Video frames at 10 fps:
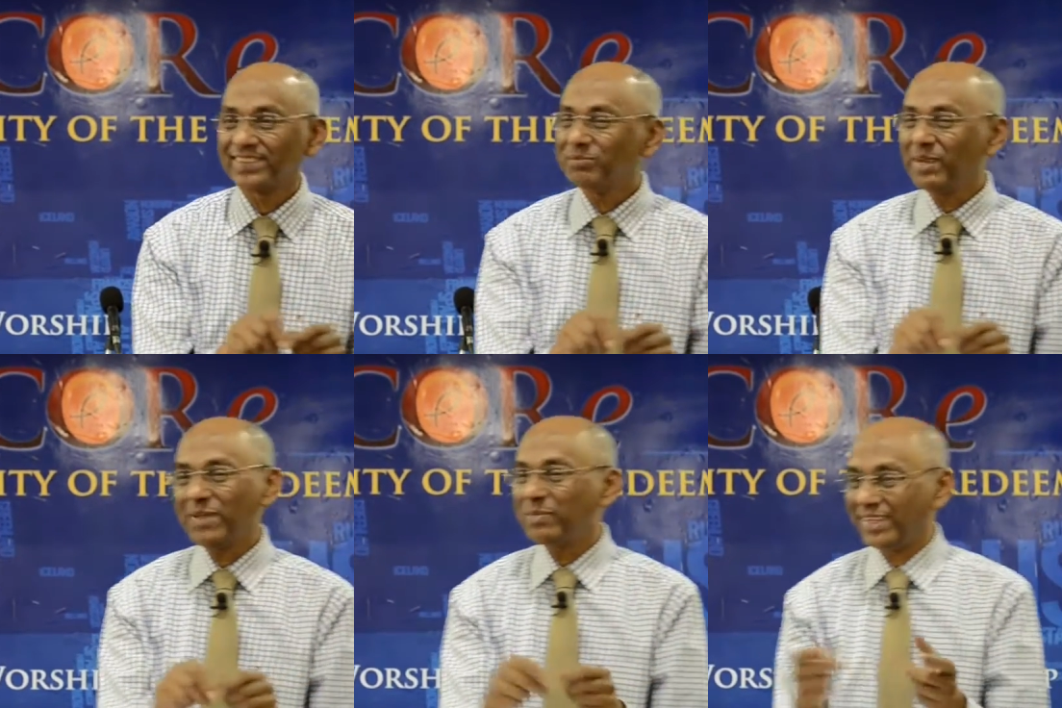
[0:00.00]

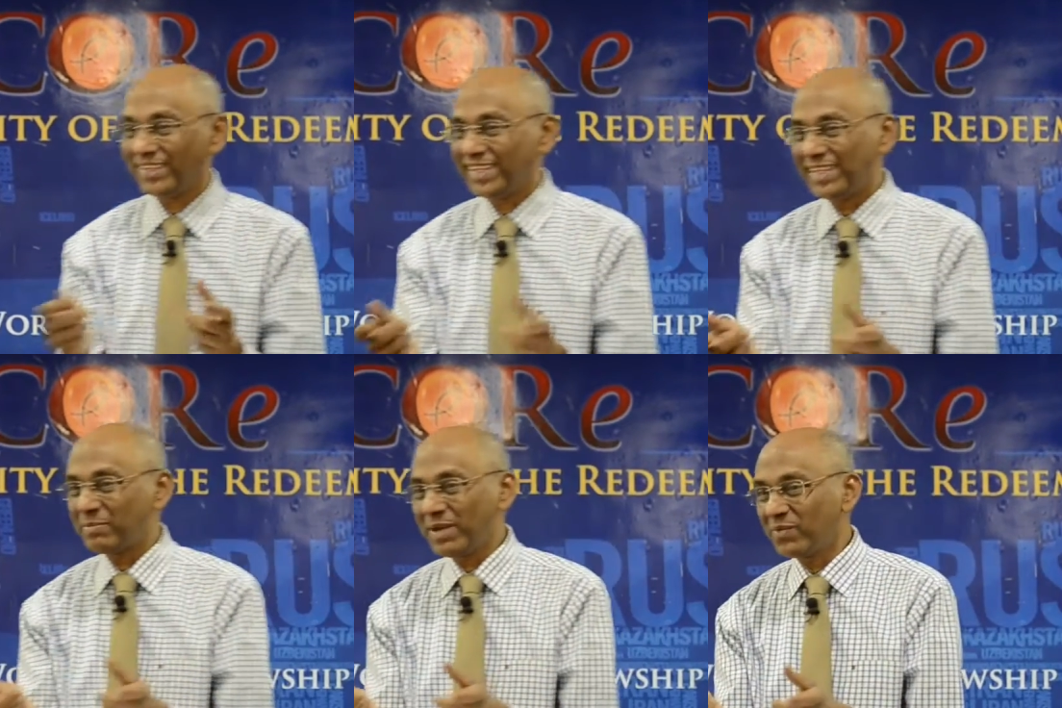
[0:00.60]
Maybe,
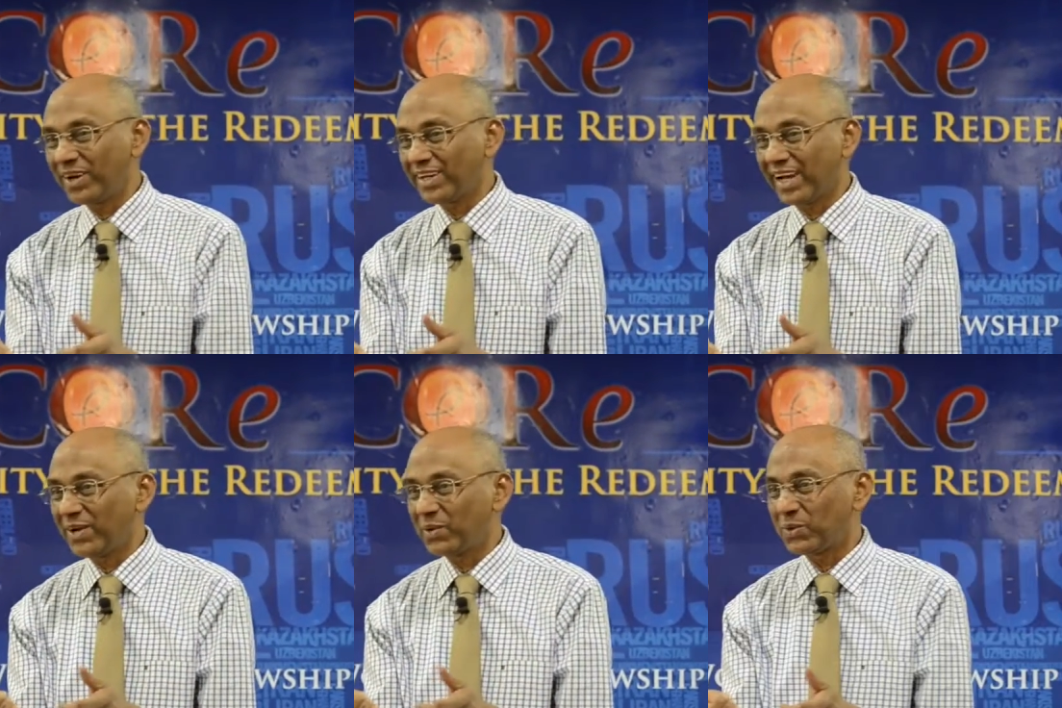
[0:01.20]
it may work,
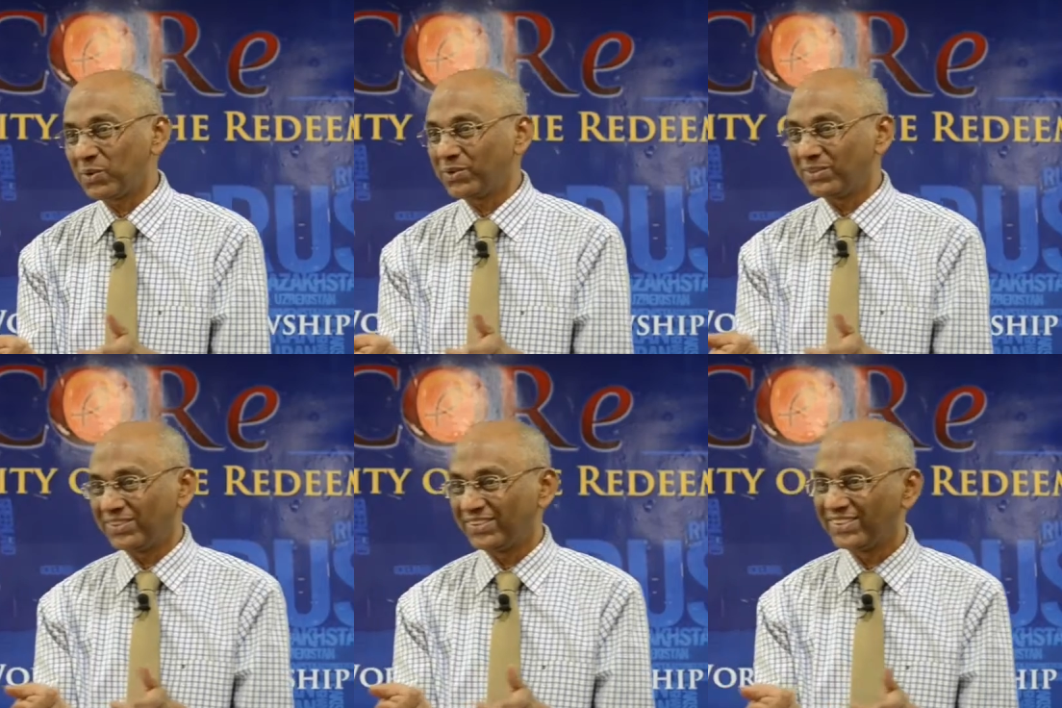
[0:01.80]
I don't
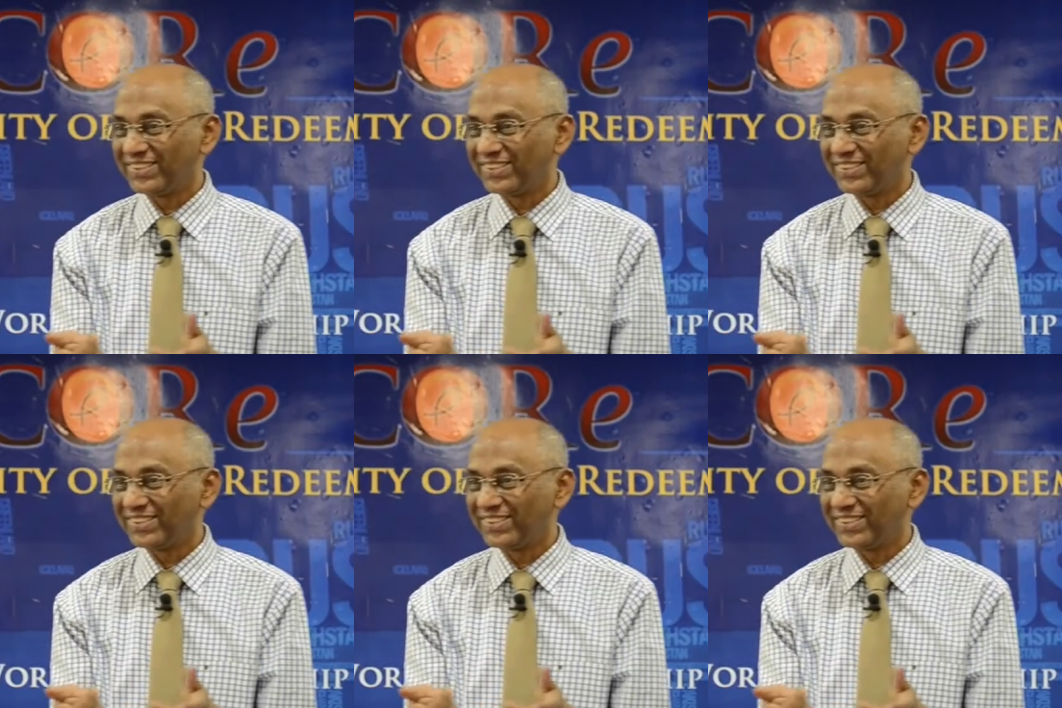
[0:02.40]
know.